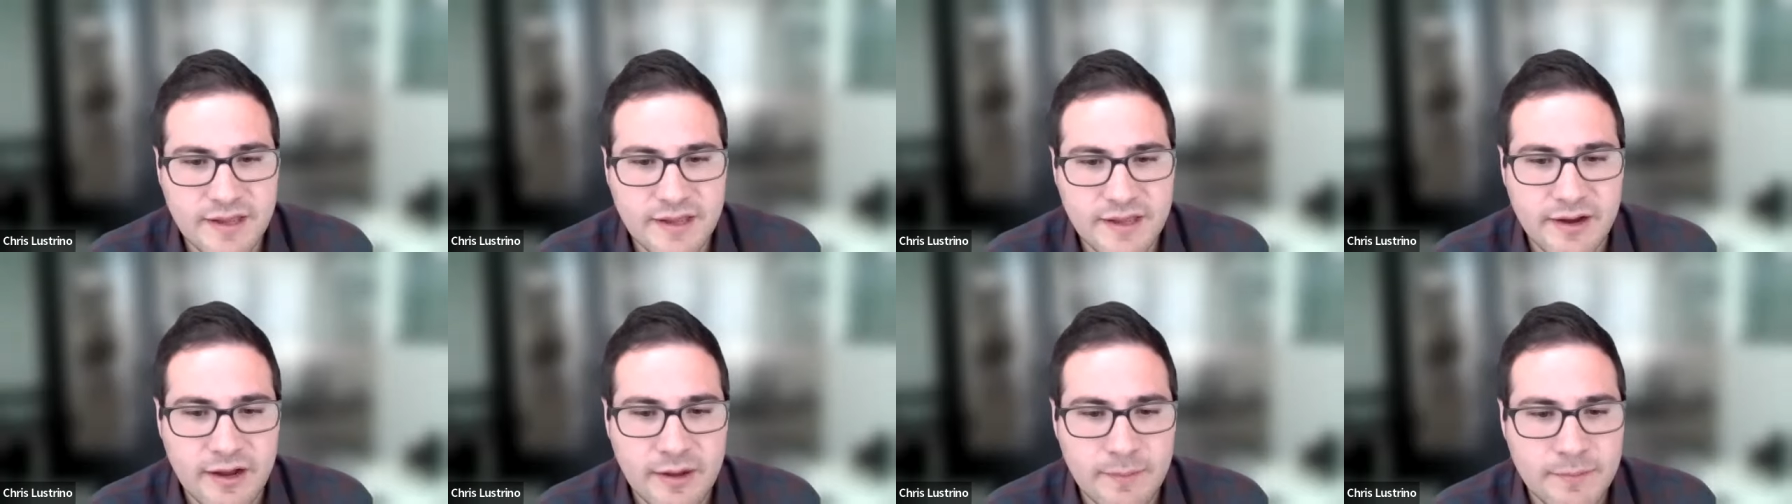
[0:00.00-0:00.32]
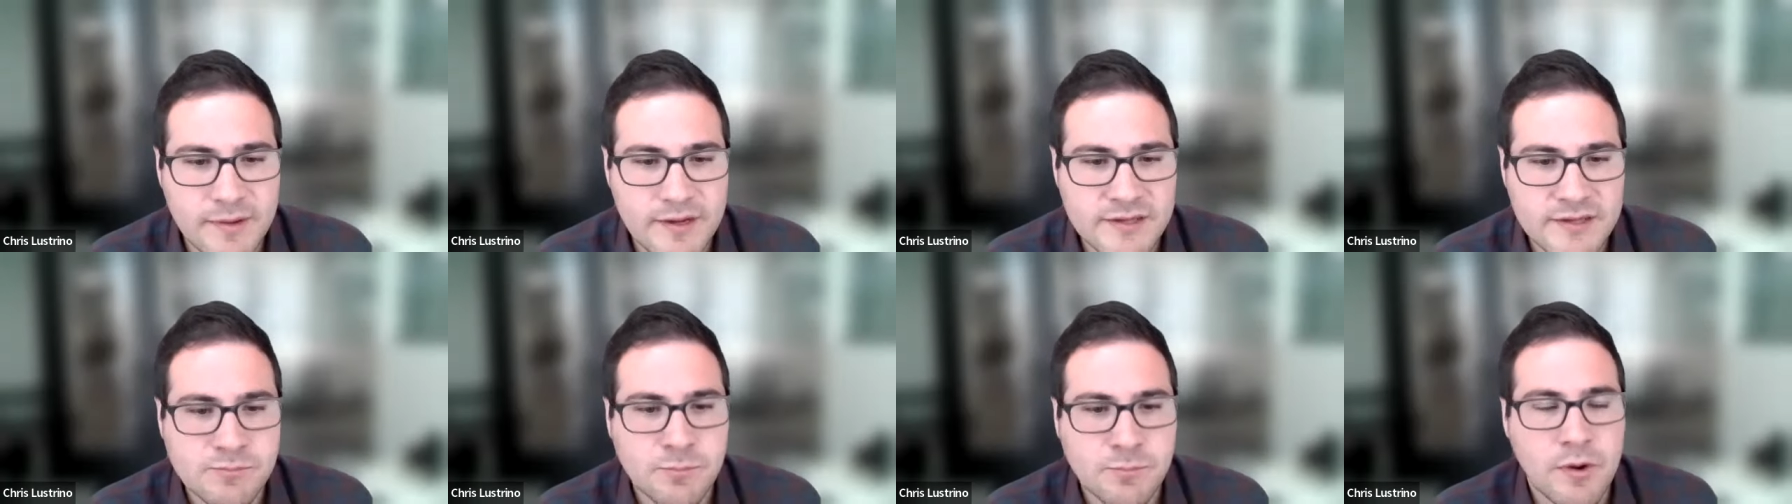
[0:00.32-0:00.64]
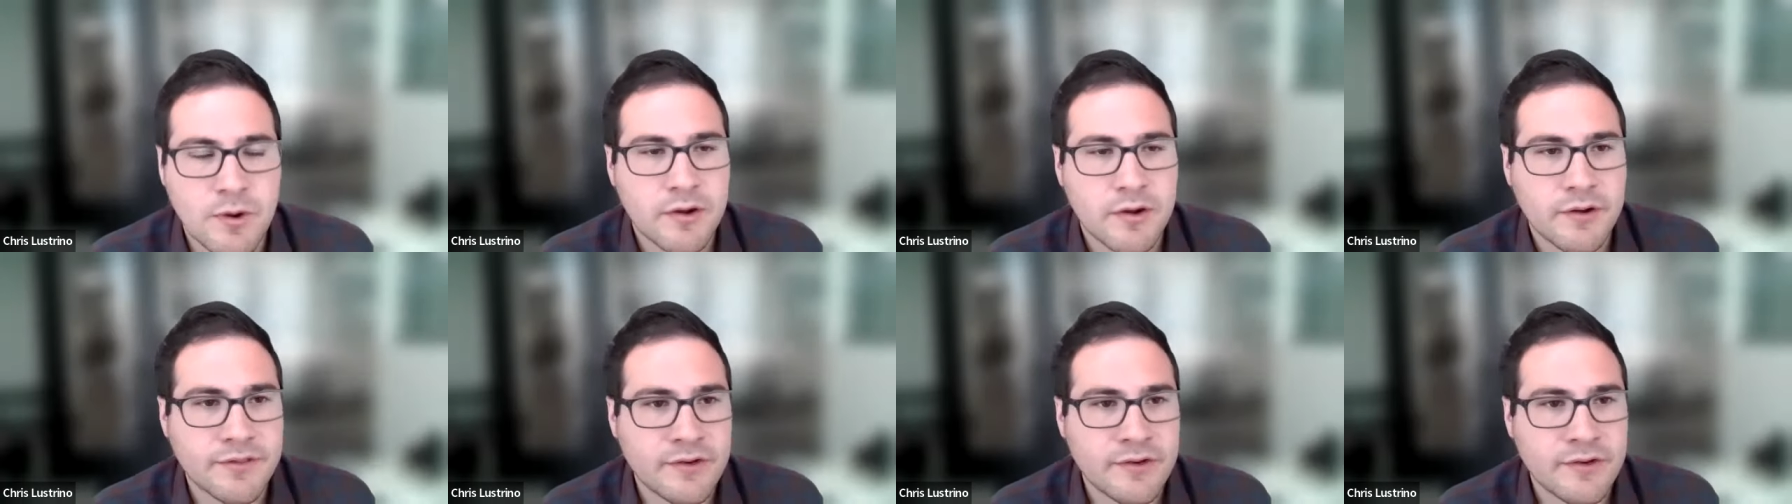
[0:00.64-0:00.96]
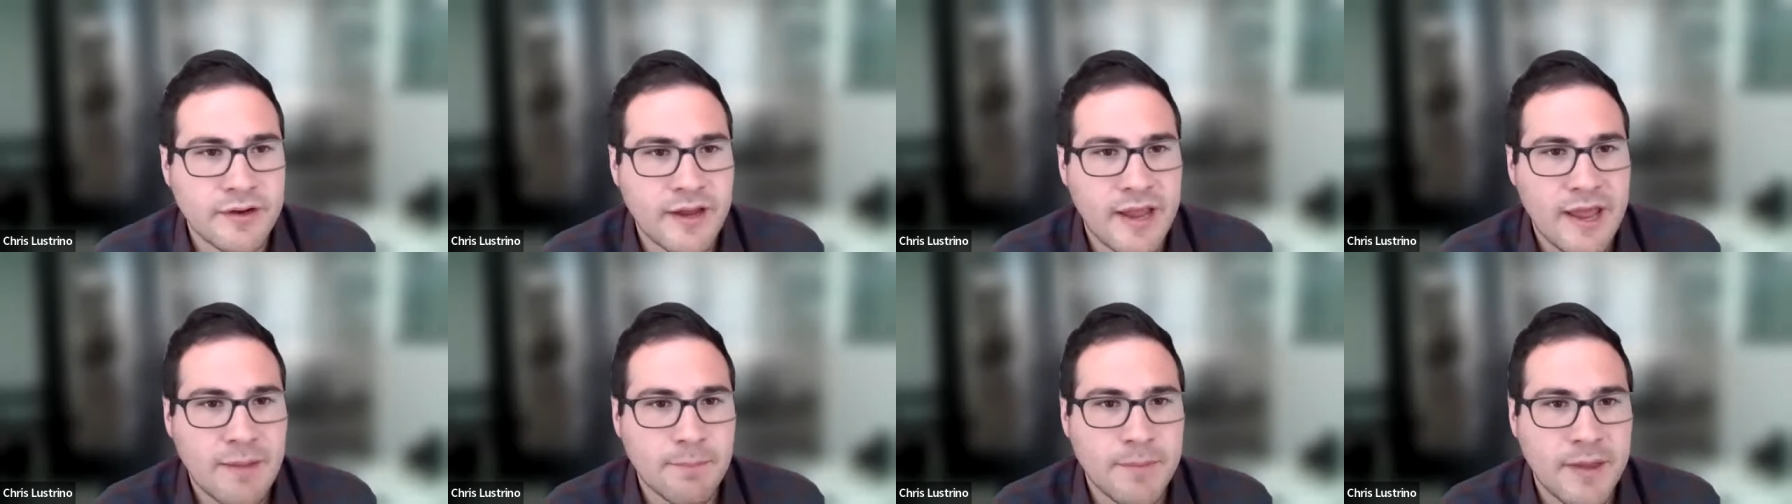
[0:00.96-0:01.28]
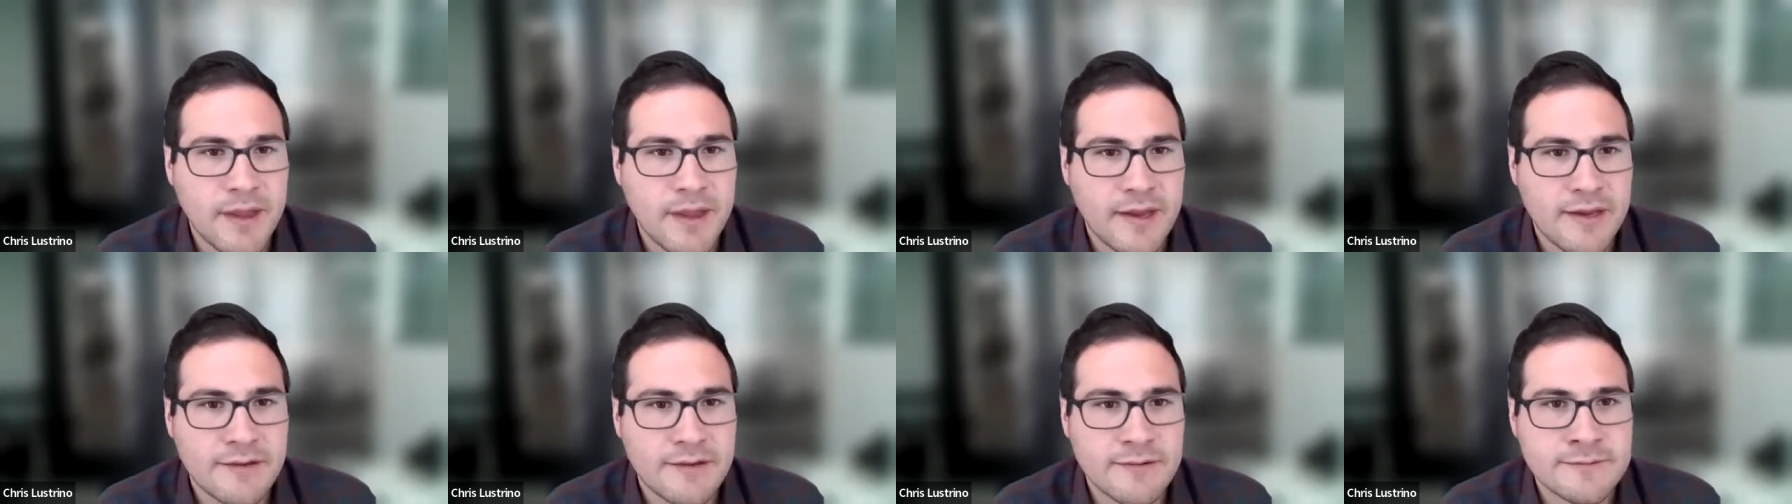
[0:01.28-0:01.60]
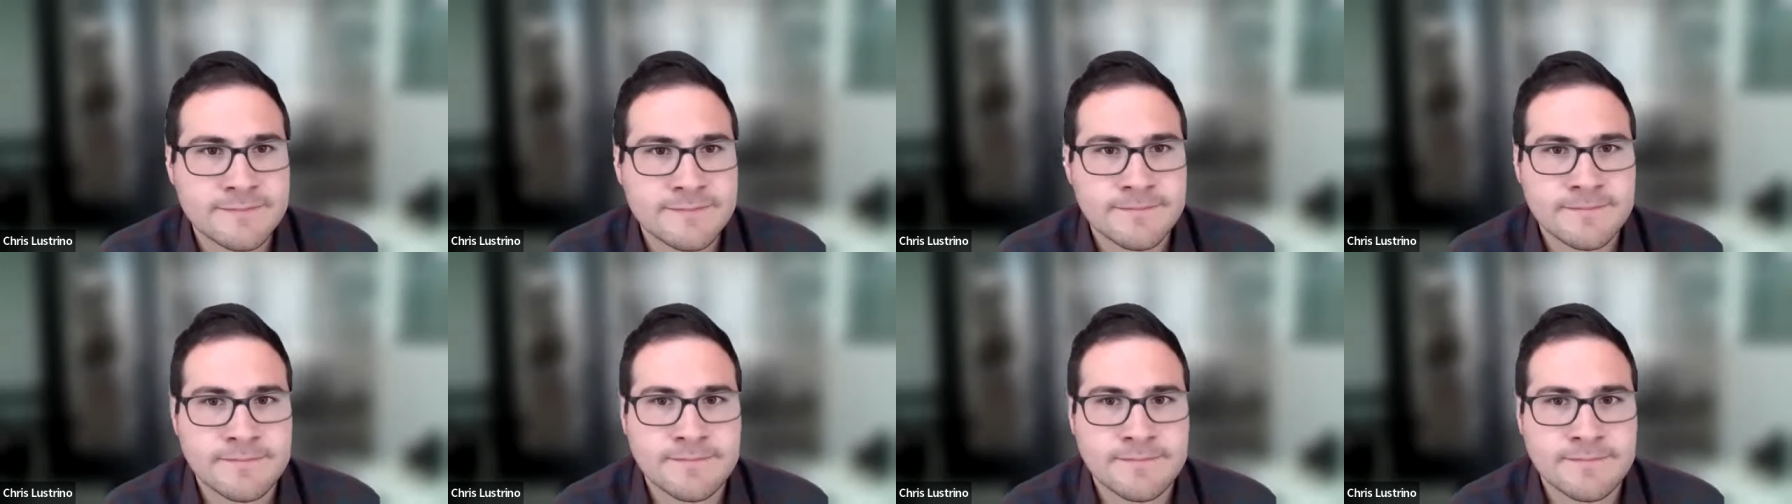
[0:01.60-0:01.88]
that up as part of their campaign?